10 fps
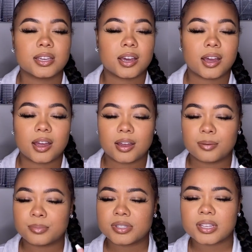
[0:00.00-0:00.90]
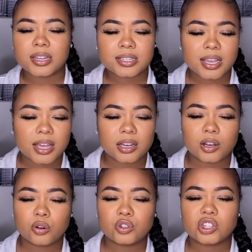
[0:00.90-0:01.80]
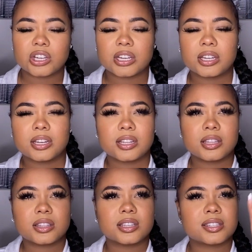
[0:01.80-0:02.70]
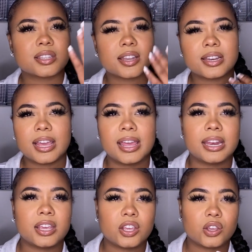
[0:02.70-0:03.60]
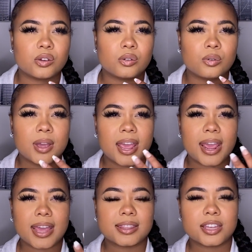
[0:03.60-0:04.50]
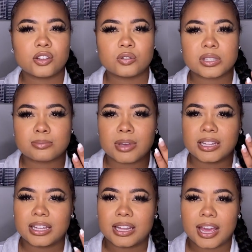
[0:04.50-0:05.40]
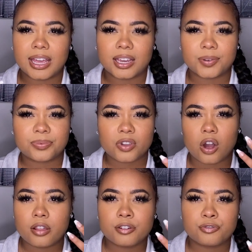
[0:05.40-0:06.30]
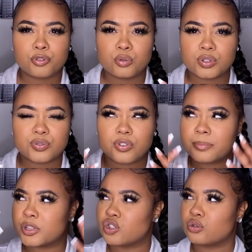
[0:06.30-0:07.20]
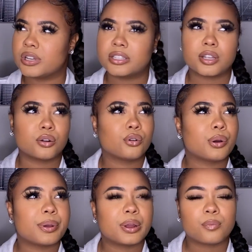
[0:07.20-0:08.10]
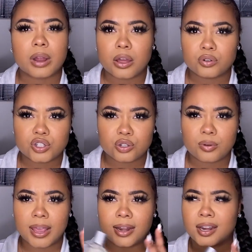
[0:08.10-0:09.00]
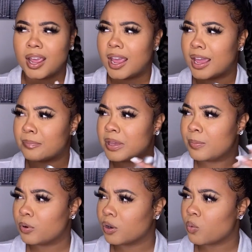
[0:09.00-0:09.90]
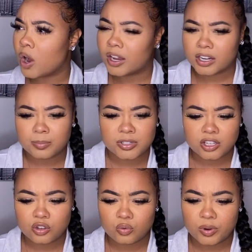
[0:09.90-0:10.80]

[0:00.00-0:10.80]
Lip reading: suntan lotion, the sun hitting you, and then you smelling like all the fruits from the trees that are growing around you, and people are walking up to you